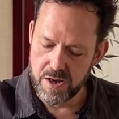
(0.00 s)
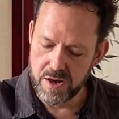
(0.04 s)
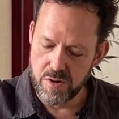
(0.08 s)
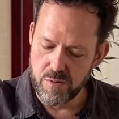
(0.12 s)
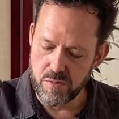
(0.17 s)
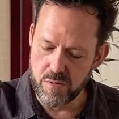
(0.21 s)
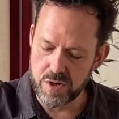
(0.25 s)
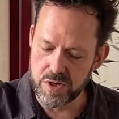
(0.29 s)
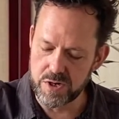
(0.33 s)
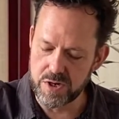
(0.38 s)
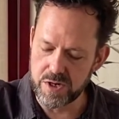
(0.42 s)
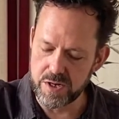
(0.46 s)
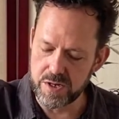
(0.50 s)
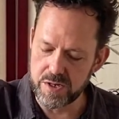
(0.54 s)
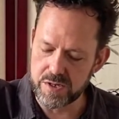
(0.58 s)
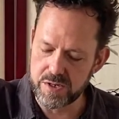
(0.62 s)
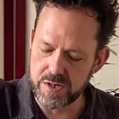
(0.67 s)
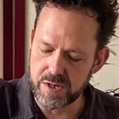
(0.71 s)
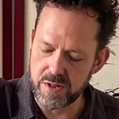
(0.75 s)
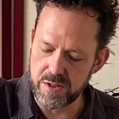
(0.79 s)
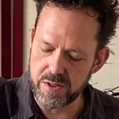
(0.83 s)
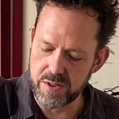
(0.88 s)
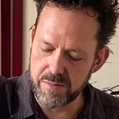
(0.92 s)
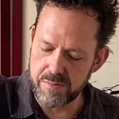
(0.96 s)
which
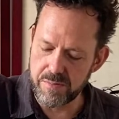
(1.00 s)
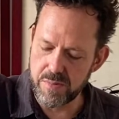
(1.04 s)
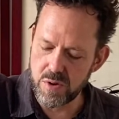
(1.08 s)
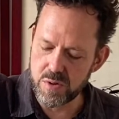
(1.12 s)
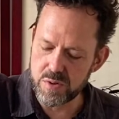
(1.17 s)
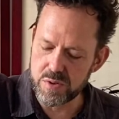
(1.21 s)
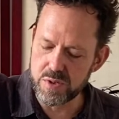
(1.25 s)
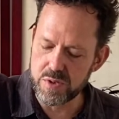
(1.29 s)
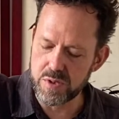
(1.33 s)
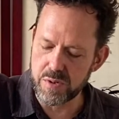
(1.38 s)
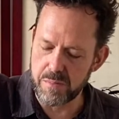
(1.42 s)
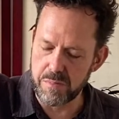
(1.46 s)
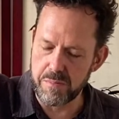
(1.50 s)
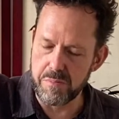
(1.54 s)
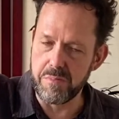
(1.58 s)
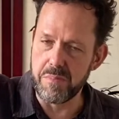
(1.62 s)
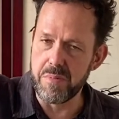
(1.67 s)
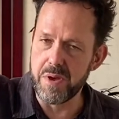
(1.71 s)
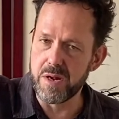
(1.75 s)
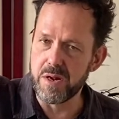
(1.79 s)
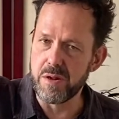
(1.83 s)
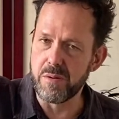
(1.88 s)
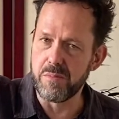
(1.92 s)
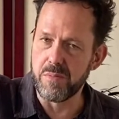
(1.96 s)
is the most
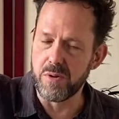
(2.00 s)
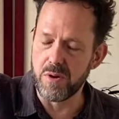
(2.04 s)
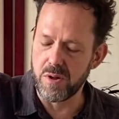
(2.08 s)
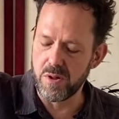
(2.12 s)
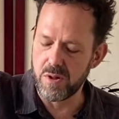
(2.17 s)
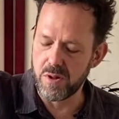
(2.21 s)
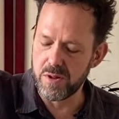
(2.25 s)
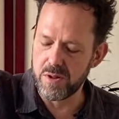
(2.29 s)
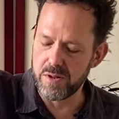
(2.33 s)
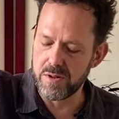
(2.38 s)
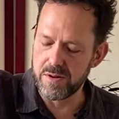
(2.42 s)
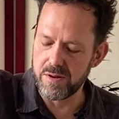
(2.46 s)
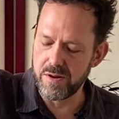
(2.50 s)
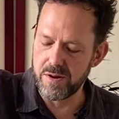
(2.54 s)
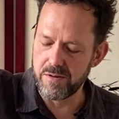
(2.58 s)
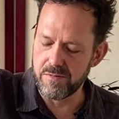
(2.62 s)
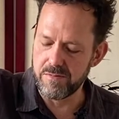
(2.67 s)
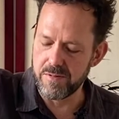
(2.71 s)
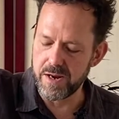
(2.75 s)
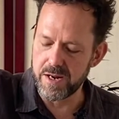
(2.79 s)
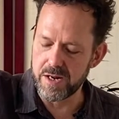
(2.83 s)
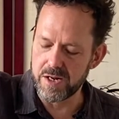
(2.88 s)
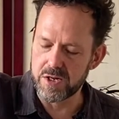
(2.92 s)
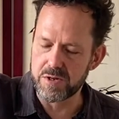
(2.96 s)
minimal
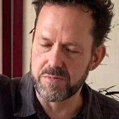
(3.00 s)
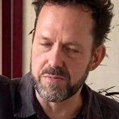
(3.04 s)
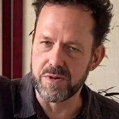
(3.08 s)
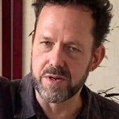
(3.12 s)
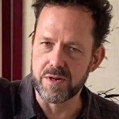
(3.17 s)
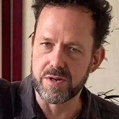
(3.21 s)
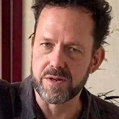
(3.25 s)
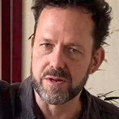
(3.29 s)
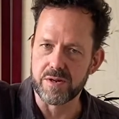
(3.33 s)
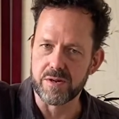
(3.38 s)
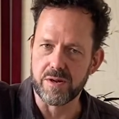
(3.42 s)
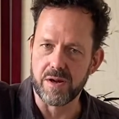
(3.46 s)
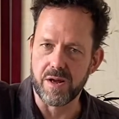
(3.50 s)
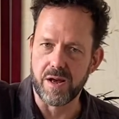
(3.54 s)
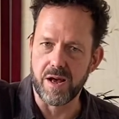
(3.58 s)
arrangement